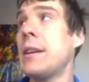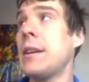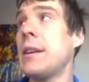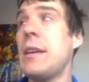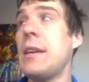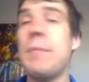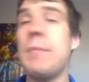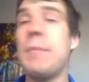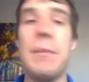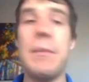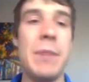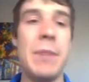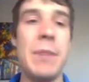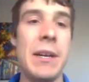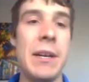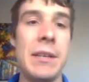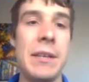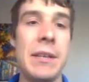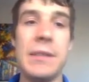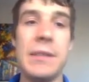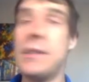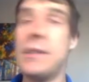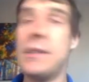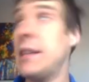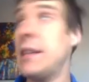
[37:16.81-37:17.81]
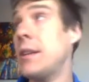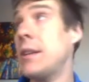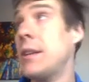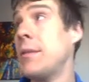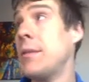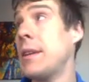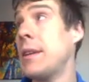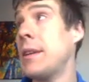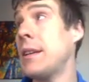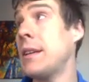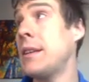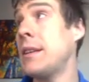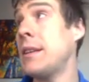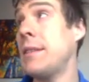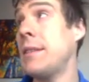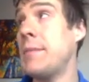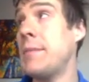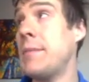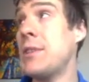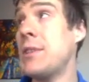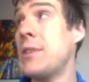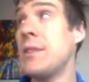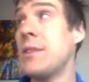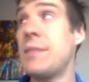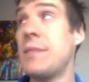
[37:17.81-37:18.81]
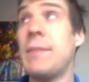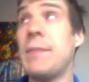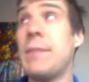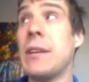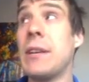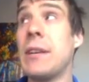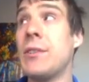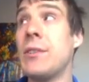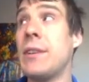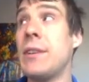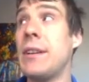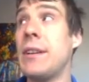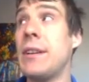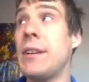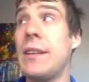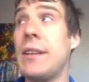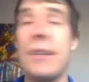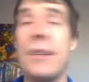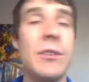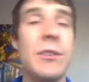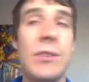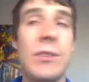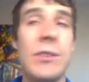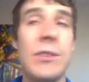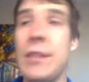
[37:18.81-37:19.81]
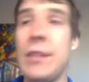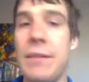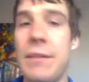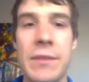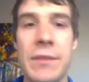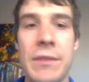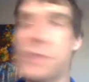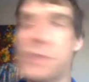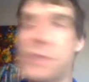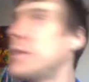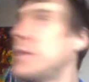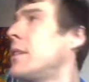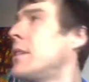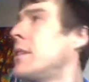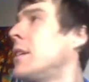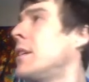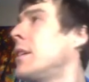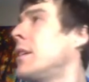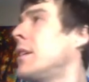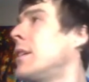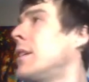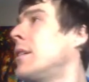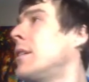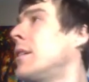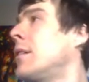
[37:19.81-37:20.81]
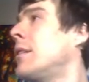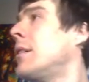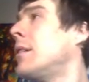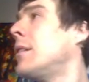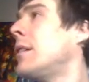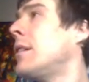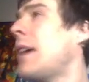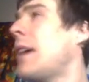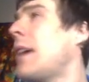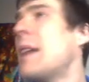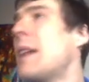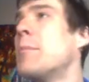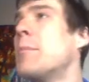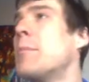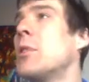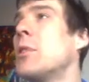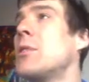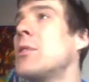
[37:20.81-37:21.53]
Keep in mind is now that emission spectra and energy levels, I